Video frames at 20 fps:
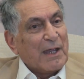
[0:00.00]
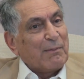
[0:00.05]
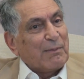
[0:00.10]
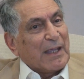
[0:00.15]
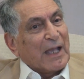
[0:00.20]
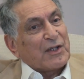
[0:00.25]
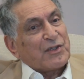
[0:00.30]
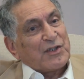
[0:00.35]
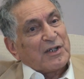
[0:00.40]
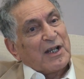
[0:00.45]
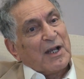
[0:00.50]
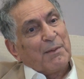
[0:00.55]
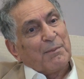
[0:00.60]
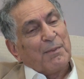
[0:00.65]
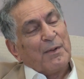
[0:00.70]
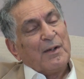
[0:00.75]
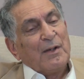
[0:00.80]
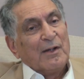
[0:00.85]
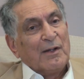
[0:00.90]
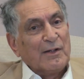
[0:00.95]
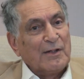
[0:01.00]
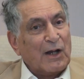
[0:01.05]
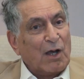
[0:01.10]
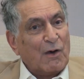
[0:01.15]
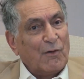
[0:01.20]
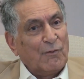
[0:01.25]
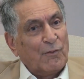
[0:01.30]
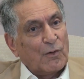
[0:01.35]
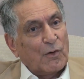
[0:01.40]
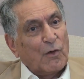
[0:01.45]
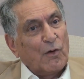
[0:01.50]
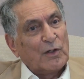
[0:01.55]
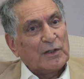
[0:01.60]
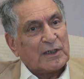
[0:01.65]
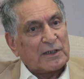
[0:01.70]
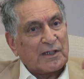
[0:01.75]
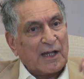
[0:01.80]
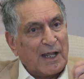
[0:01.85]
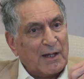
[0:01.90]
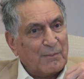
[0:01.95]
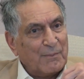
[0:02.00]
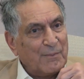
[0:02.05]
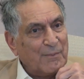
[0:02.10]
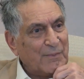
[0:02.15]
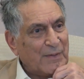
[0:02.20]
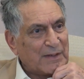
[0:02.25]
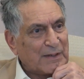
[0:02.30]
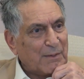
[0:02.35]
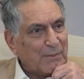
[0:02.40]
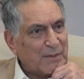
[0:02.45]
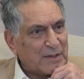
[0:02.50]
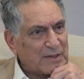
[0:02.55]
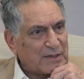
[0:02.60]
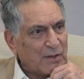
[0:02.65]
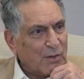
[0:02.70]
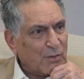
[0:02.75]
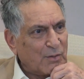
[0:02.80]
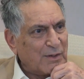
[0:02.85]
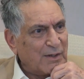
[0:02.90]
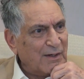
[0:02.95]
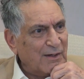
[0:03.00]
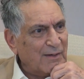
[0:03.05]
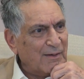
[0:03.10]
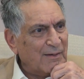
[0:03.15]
I'm catching up now for all the time that I missed out.